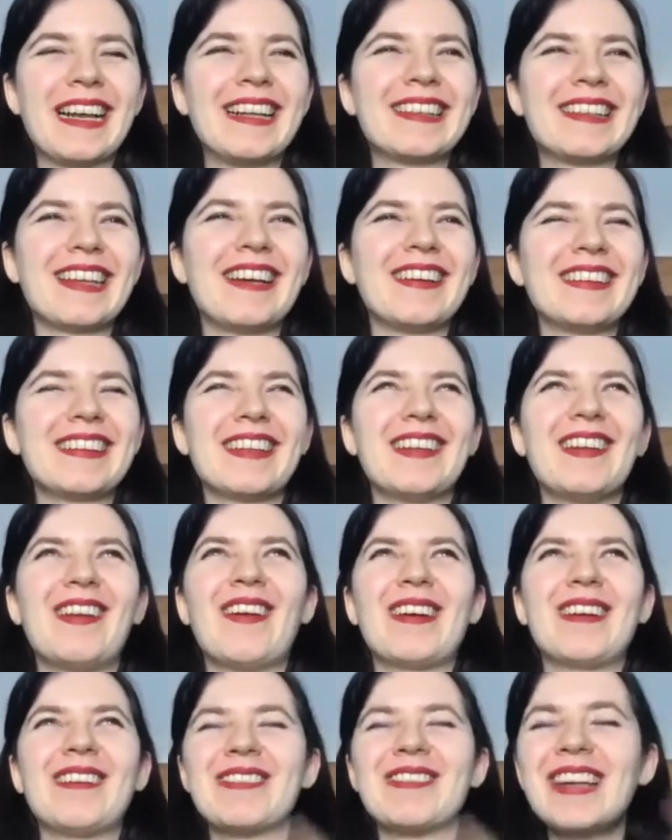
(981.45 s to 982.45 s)
so it's a
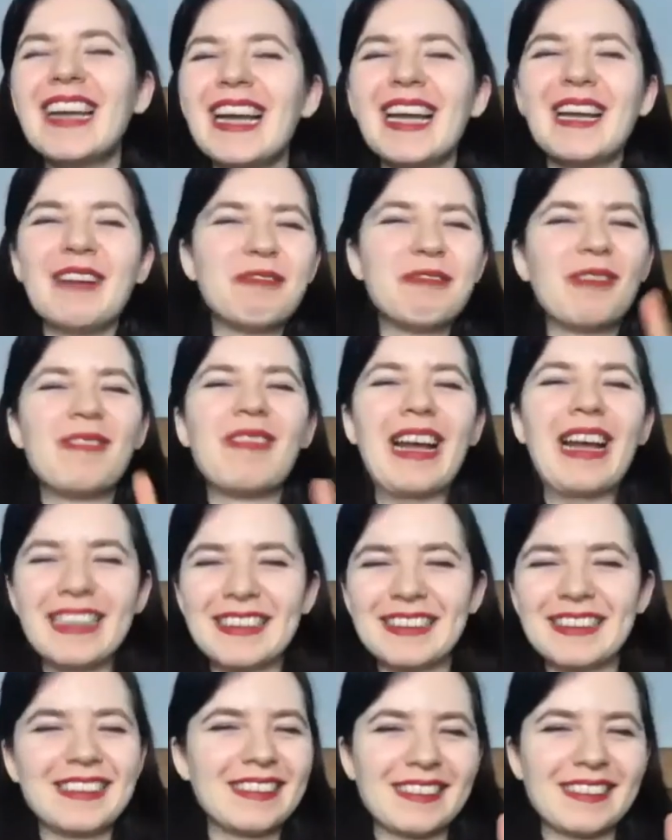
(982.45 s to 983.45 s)
lot of
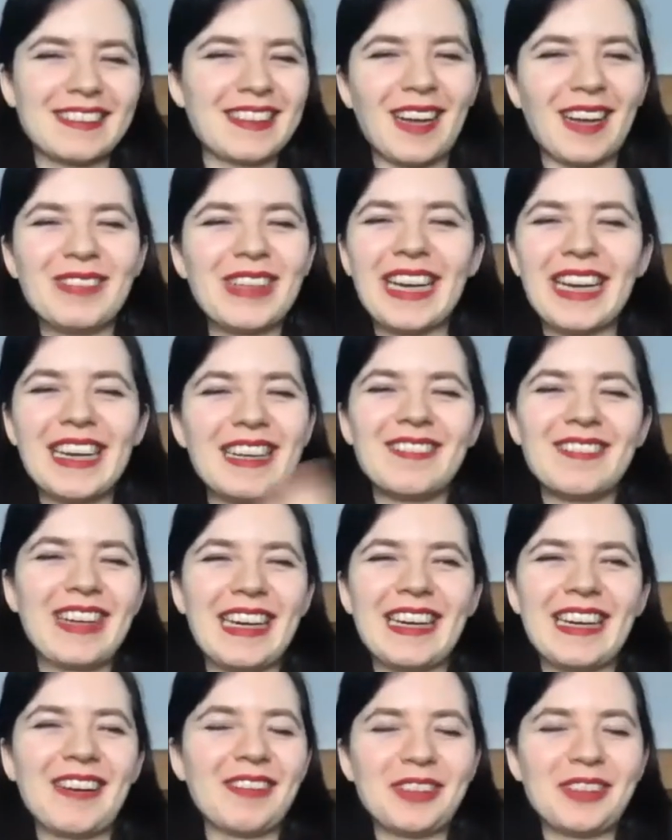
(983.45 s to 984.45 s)
information just coming in at me, and
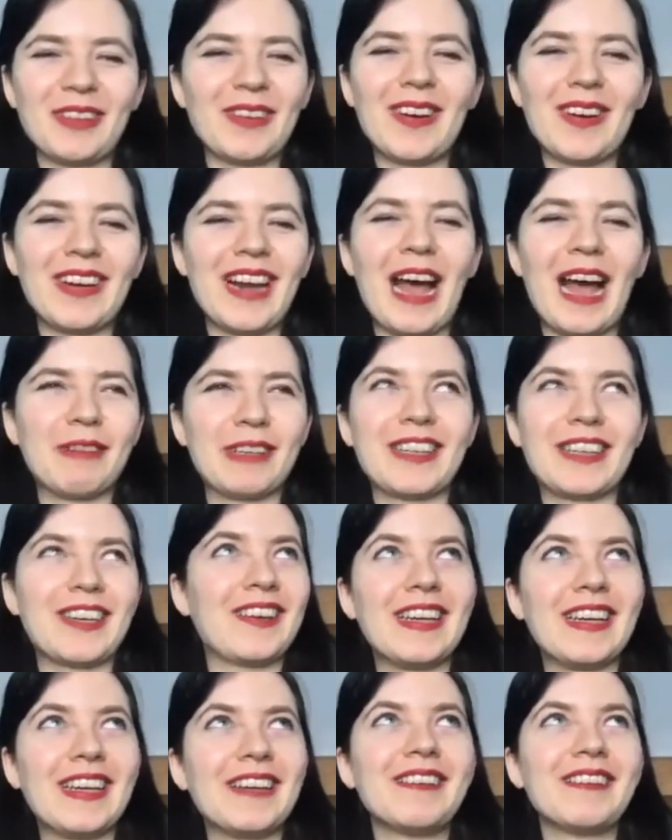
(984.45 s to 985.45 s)
I'm sure I'll have a
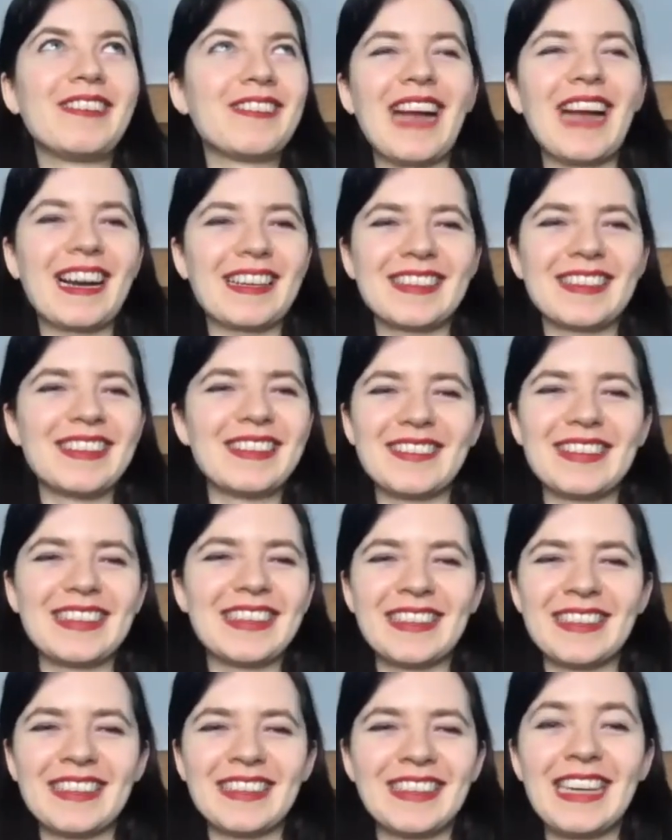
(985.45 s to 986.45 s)
coherent reaction to it
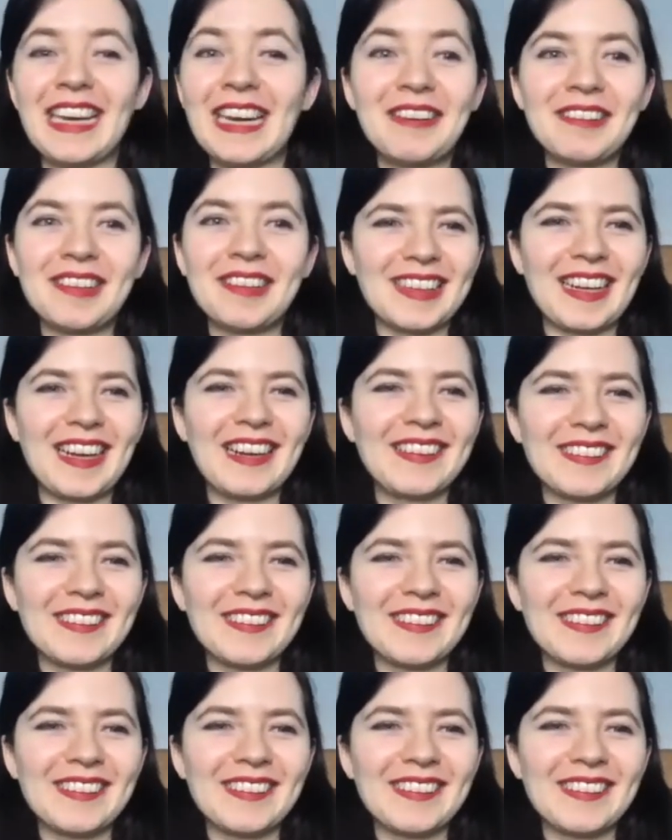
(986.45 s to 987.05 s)
in a year or so